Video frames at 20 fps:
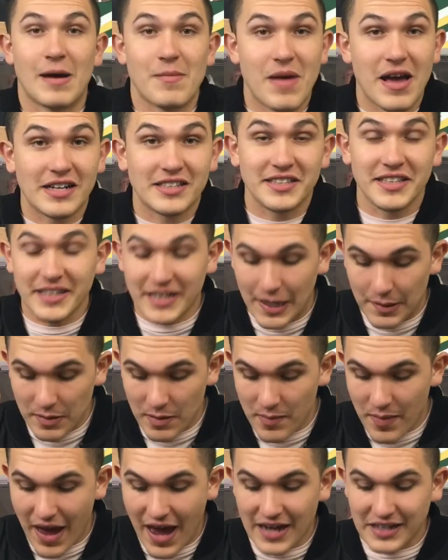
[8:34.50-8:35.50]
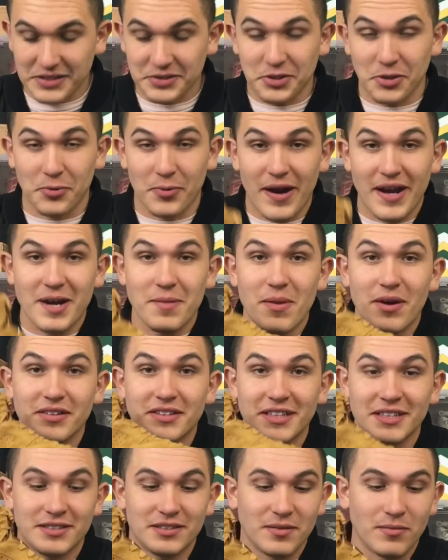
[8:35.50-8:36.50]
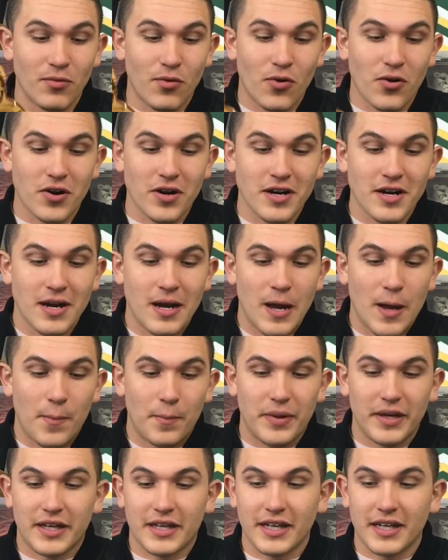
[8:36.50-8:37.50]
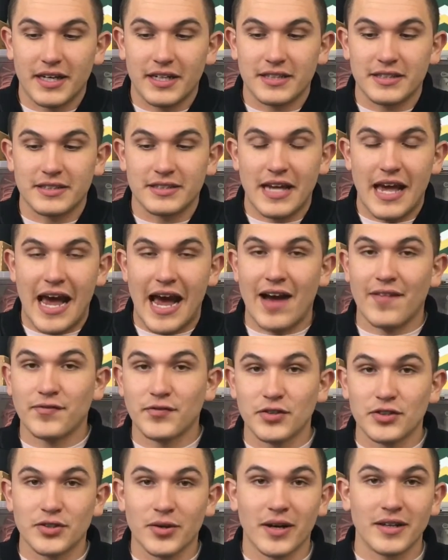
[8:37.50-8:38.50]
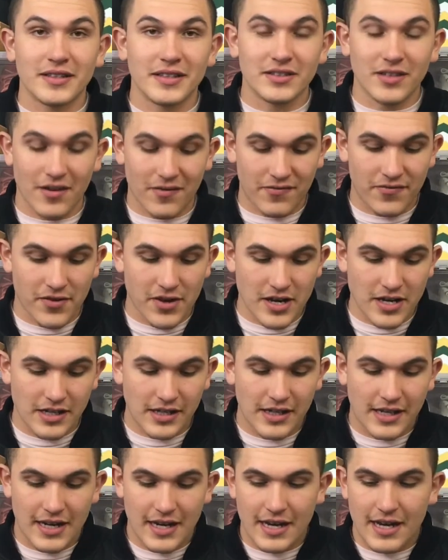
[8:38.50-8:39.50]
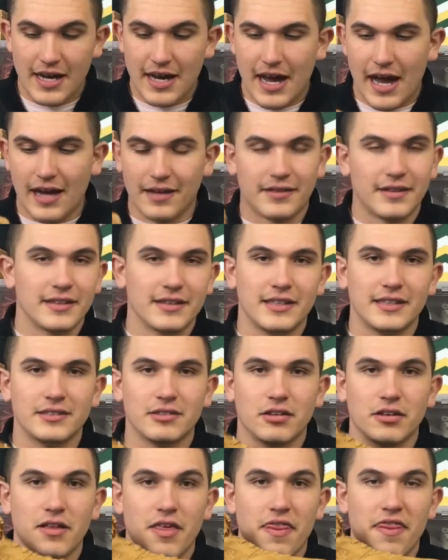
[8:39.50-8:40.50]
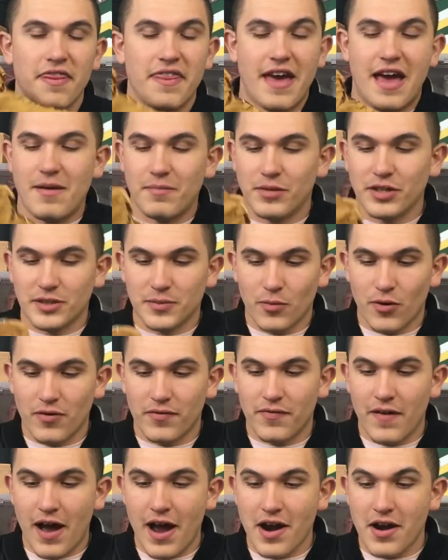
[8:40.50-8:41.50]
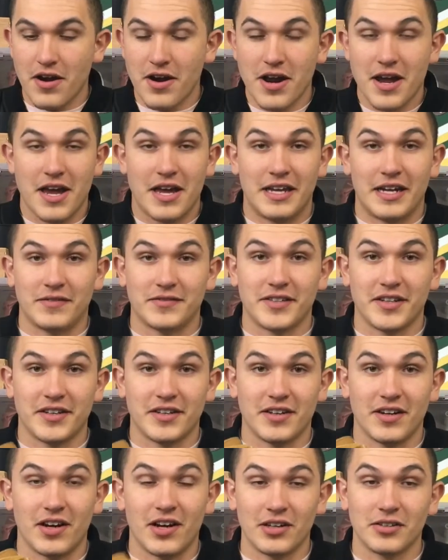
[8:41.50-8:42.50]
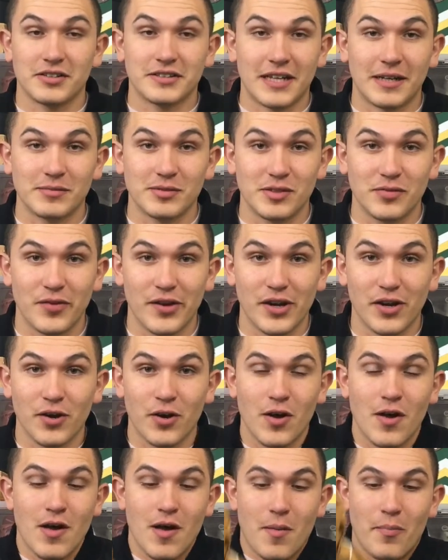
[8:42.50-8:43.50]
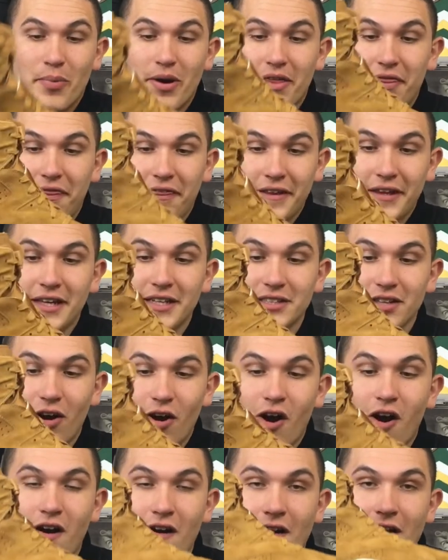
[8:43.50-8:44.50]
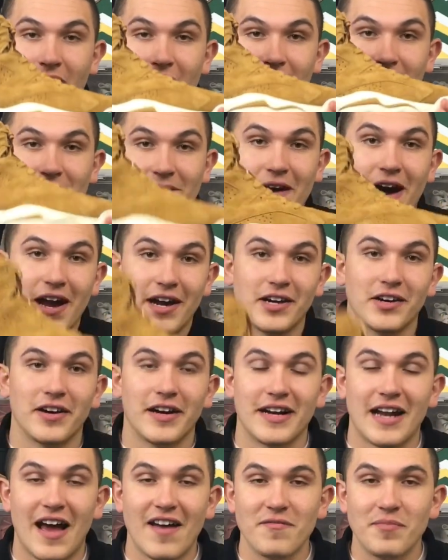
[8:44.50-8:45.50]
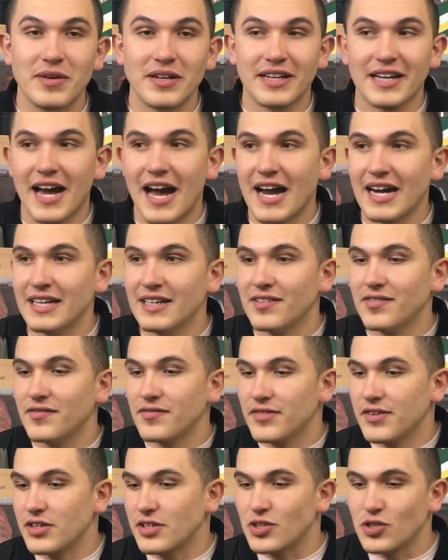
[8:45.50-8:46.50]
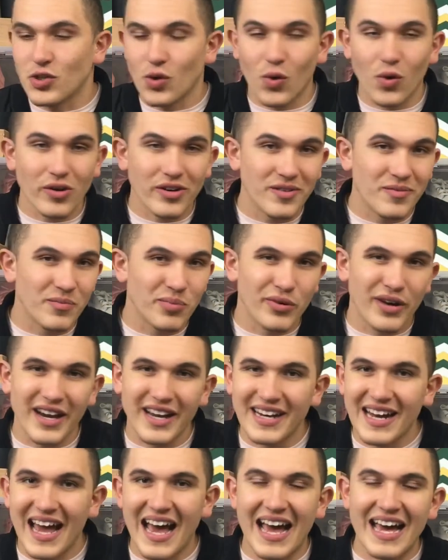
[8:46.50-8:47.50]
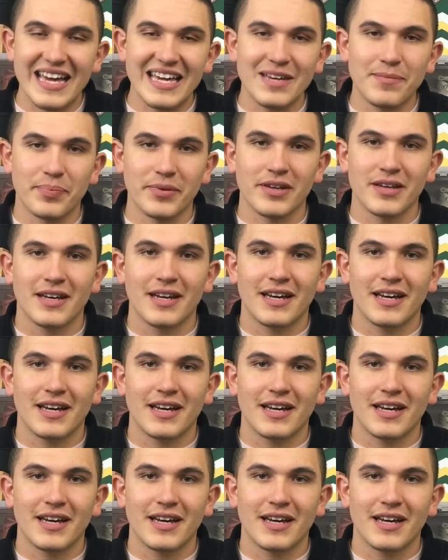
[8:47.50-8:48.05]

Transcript: actually coming back to rant about these some more because after trying these on foot, I think these are that much more fire. And I've said it a hundred times in this video, but these are fire. And I've been kind of, the Jordan brand hype